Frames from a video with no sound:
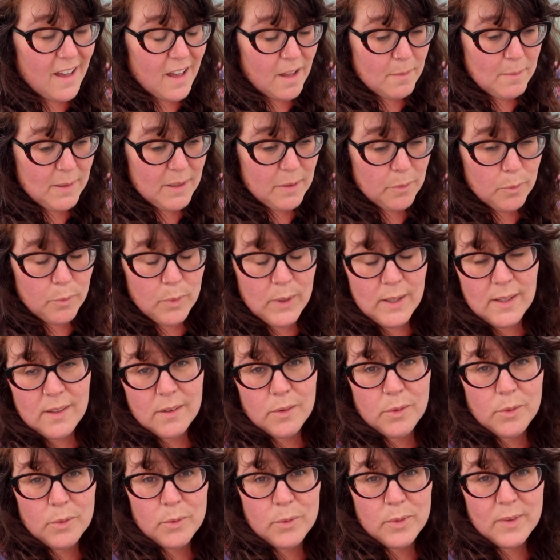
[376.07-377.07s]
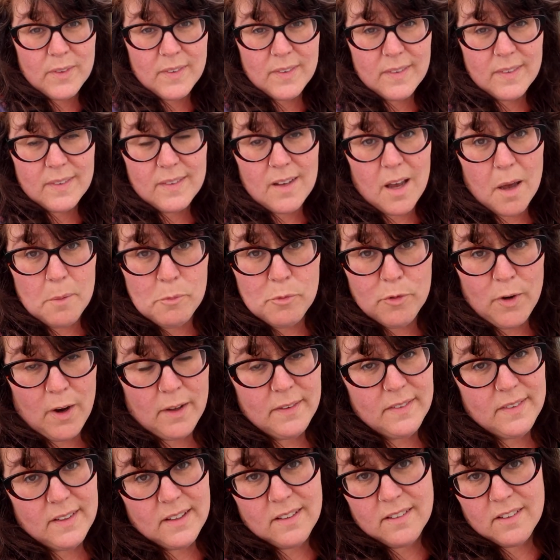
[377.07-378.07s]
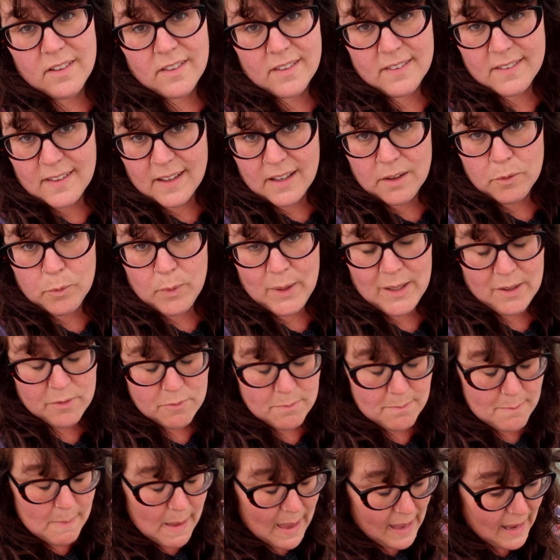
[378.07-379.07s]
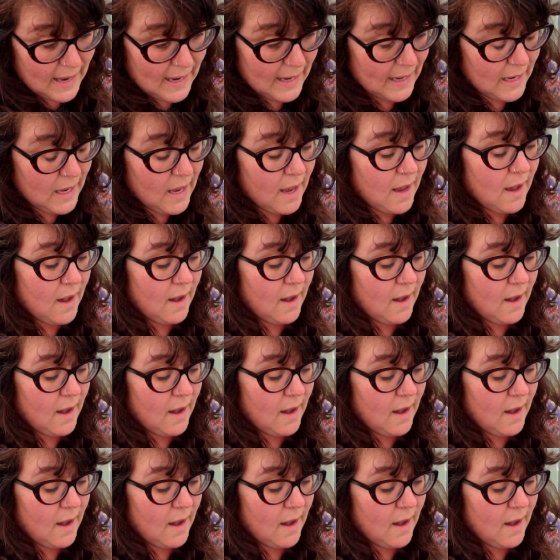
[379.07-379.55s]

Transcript: I mean, we don't stop frosting until the second week of May,